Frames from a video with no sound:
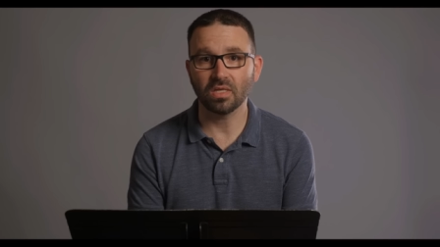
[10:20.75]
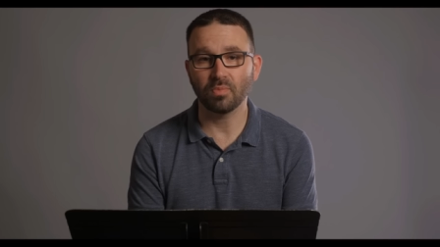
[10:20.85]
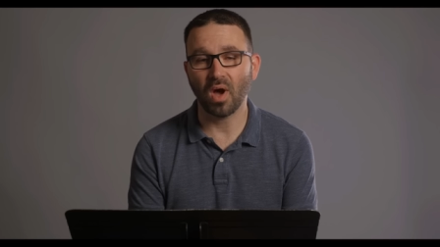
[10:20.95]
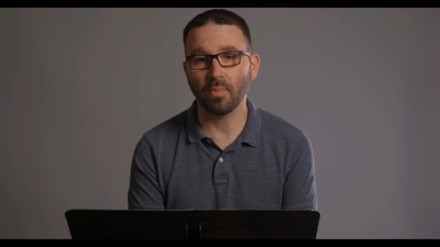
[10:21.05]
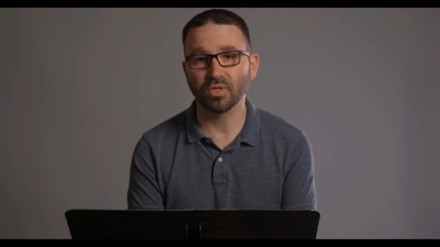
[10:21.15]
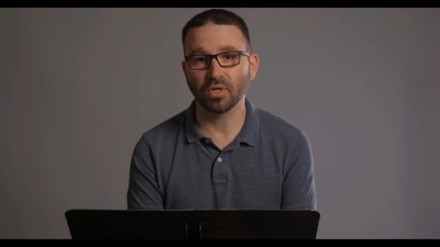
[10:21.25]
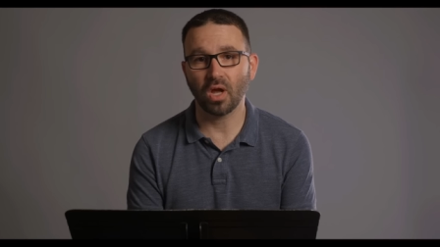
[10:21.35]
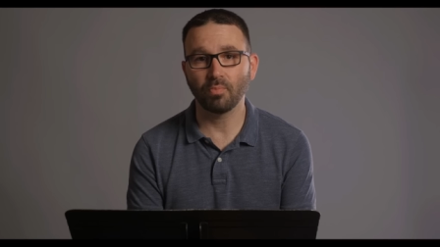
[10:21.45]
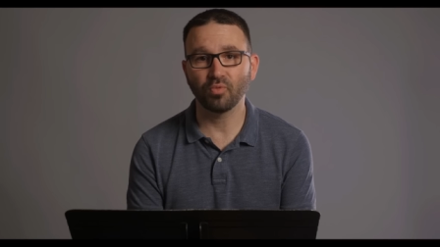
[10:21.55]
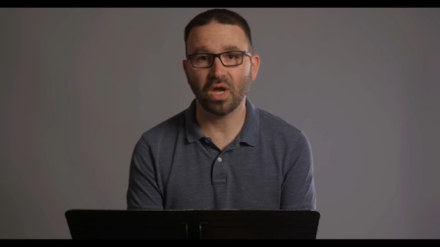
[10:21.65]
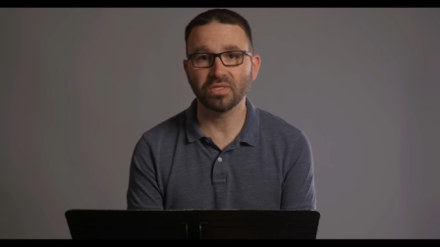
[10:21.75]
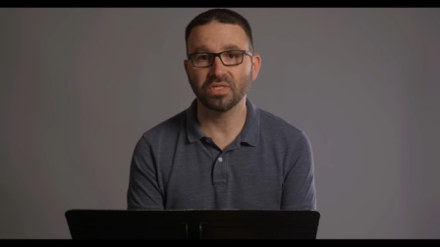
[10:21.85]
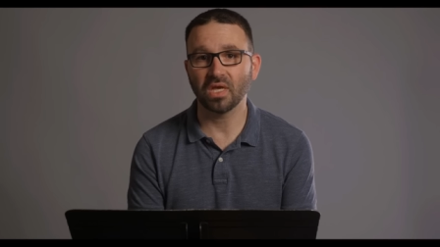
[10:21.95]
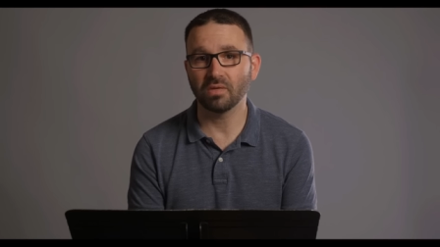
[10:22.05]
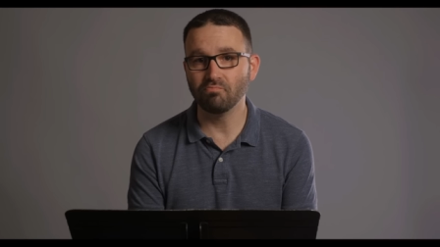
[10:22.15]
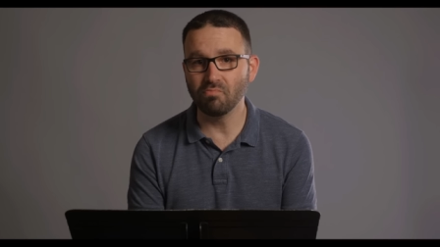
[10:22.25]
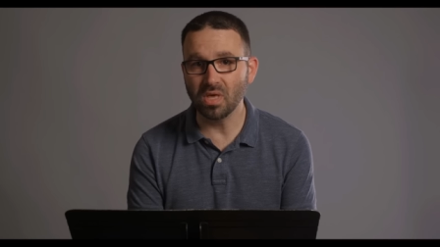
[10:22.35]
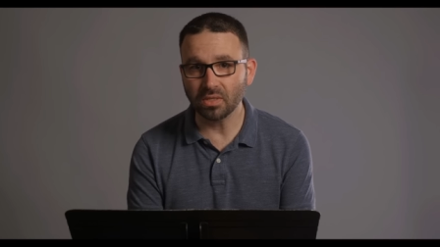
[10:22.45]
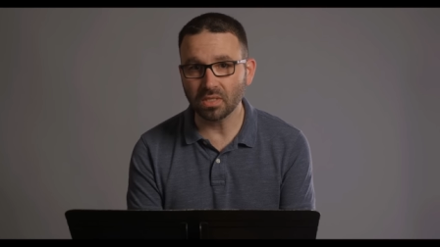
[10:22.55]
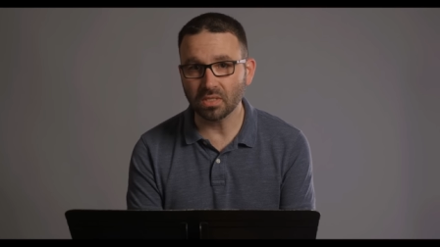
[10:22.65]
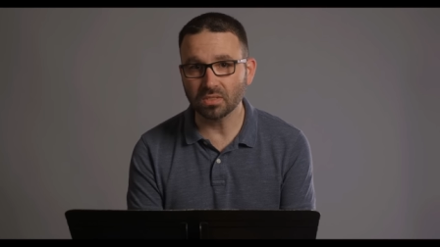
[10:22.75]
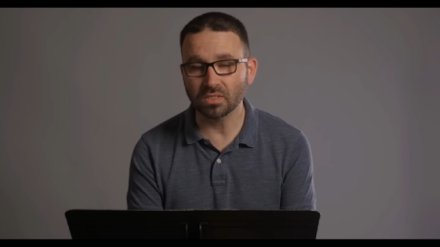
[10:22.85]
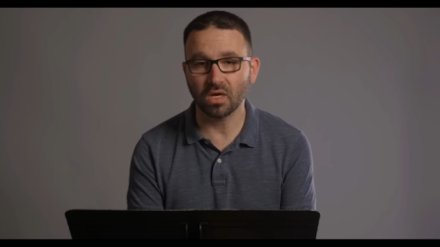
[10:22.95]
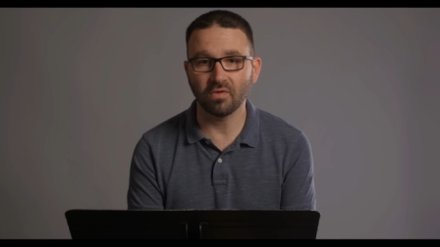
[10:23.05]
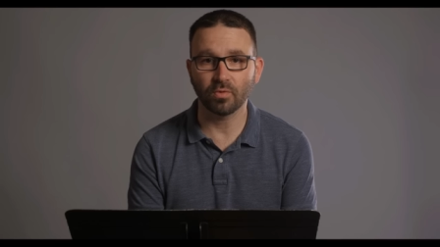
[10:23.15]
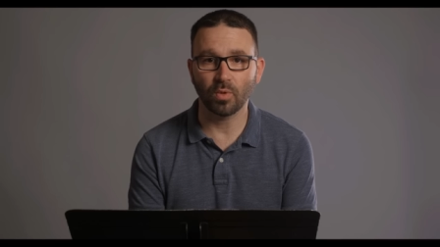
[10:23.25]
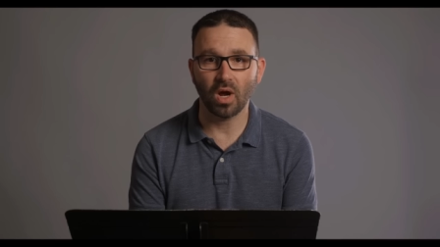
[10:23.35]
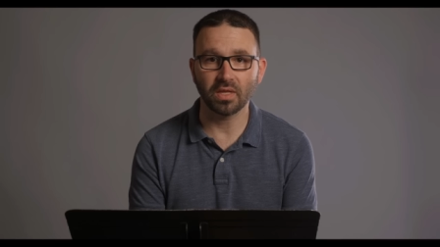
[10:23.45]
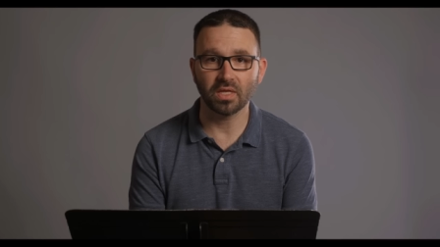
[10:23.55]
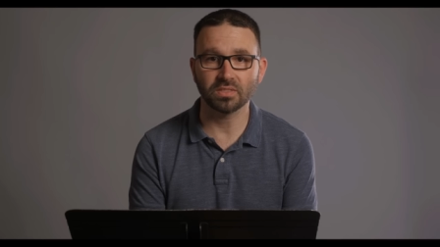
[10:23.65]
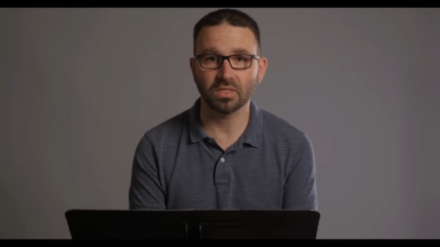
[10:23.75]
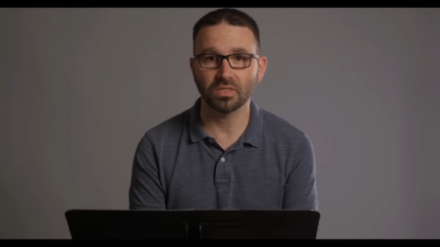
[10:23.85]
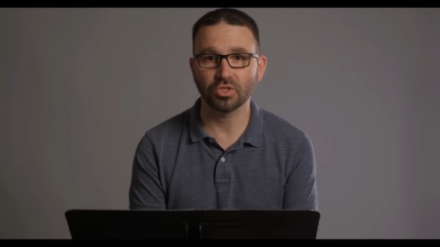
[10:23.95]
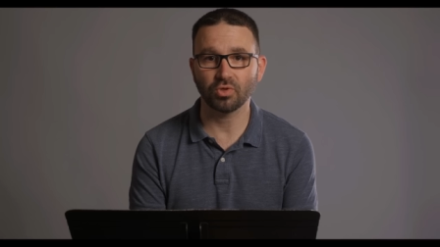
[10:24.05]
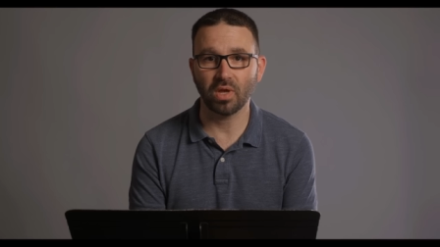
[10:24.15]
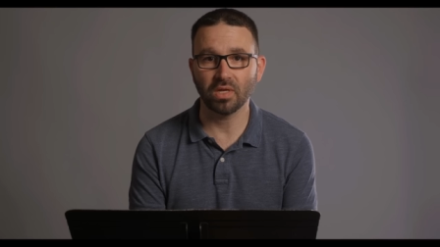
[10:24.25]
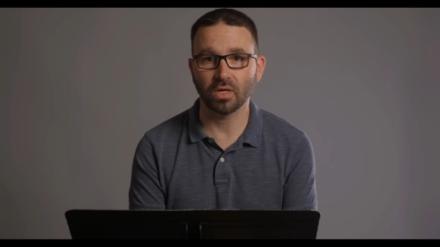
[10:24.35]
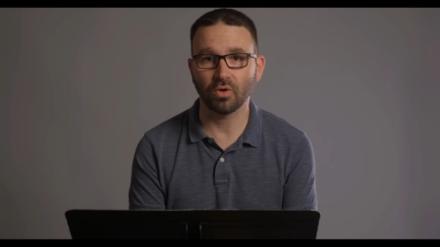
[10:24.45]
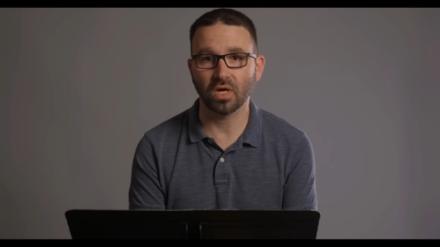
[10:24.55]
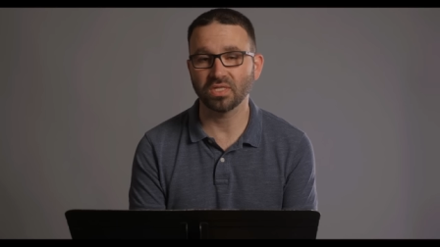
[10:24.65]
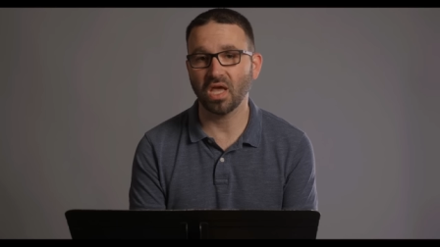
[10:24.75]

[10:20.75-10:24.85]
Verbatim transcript: the popular uprising and millions of Iranians in the street across